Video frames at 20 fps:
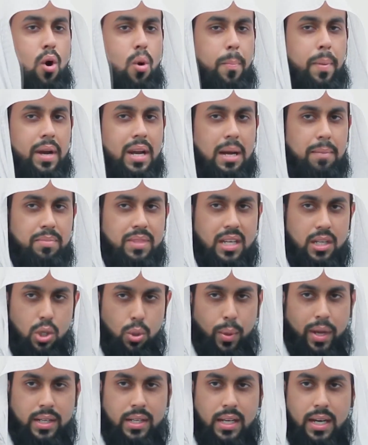open up the
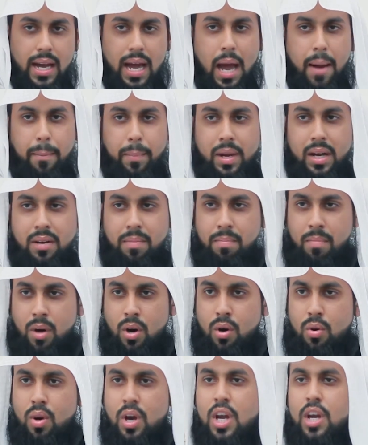Twitter applet
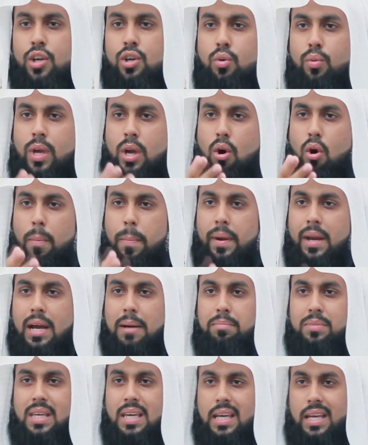more? Do we open
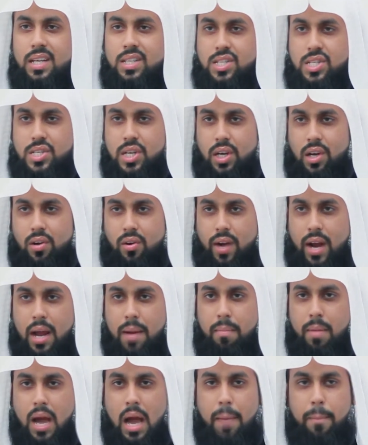up the
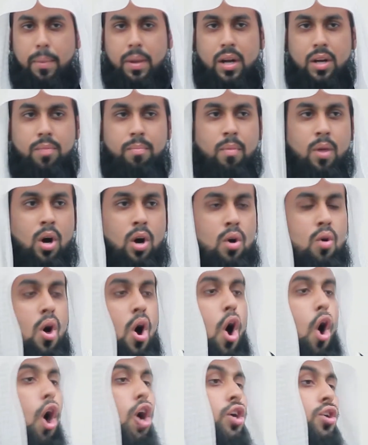Instagram applet
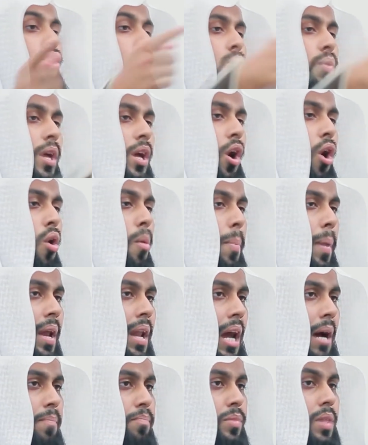more? Or do we
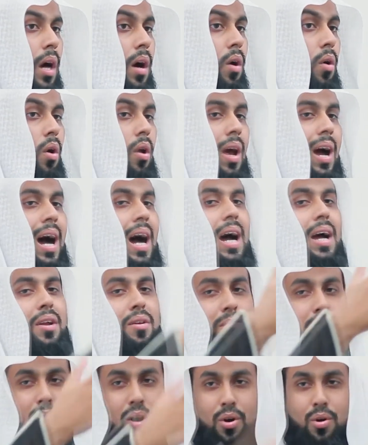open up the
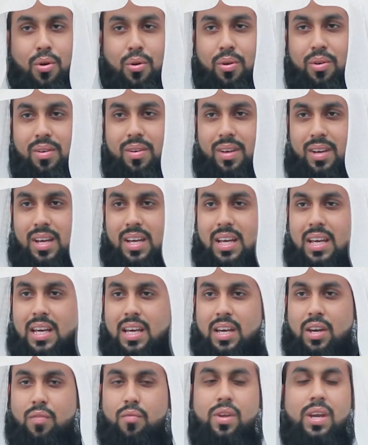Quran more?
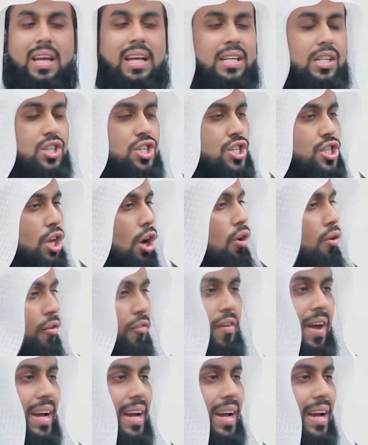It is so